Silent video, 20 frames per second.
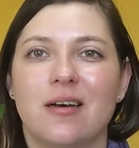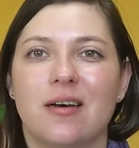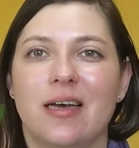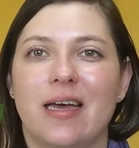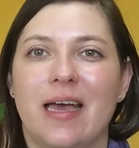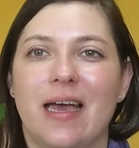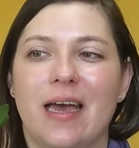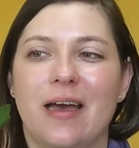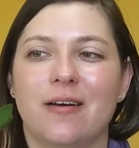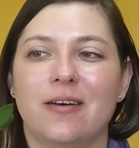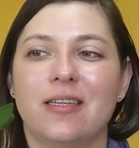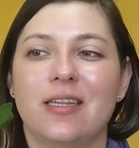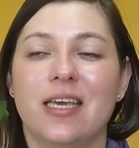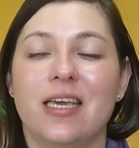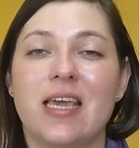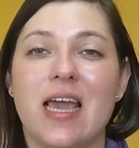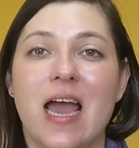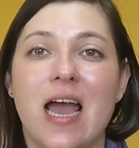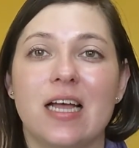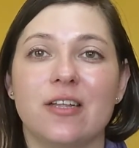they
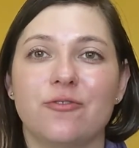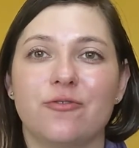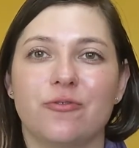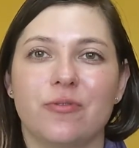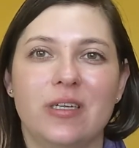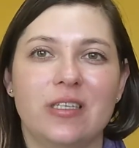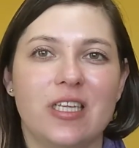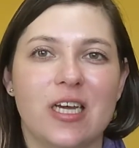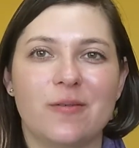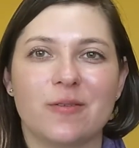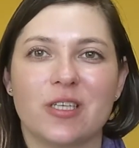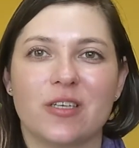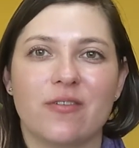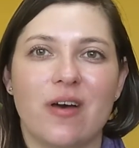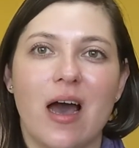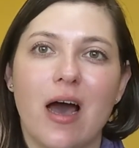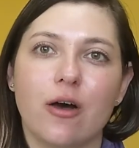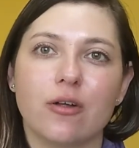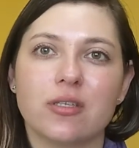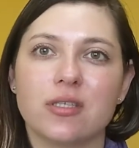get in terms of
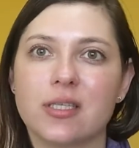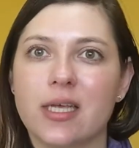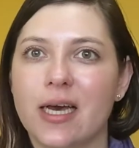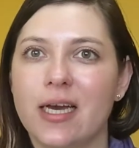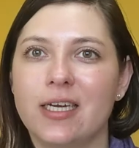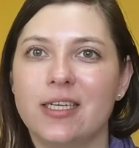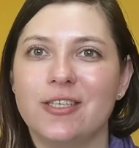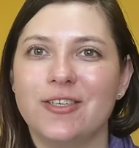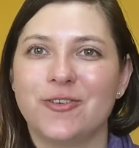outside,